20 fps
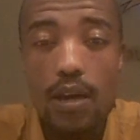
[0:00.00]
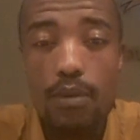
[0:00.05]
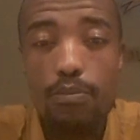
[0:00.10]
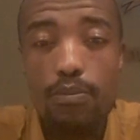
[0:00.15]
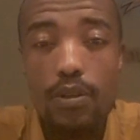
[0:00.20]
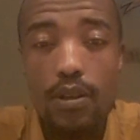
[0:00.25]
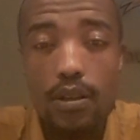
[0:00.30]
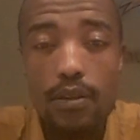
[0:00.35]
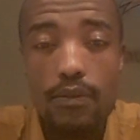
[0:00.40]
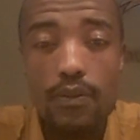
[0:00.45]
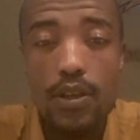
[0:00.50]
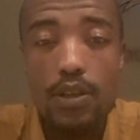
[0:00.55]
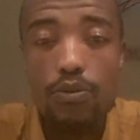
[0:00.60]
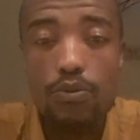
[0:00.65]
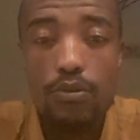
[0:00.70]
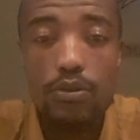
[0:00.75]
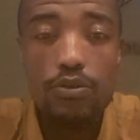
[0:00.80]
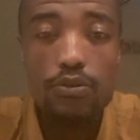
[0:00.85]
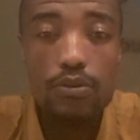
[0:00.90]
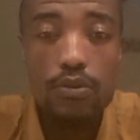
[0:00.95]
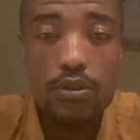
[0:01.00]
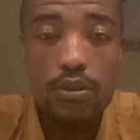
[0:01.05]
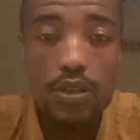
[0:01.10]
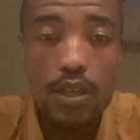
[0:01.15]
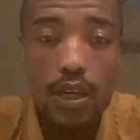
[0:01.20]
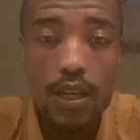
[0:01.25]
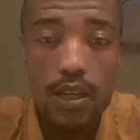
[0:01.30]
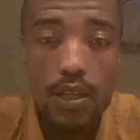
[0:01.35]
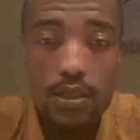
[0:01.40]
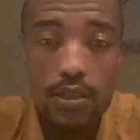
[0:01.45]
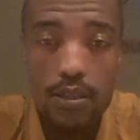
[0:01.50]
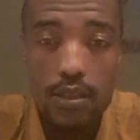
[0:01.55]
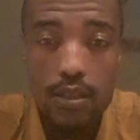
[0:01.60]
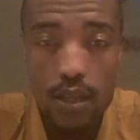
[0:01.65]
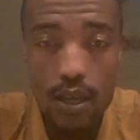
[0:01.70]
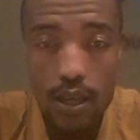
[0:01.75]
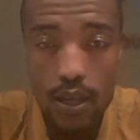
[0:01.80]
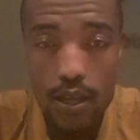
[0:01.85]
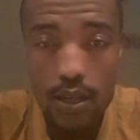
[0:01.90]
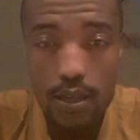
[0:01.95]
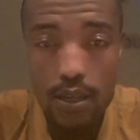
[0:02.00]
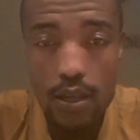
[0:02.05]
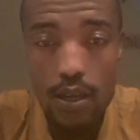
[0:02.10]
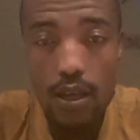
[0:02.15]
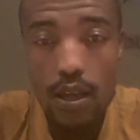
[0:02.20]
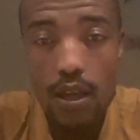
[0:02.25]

I believe that we should take a stand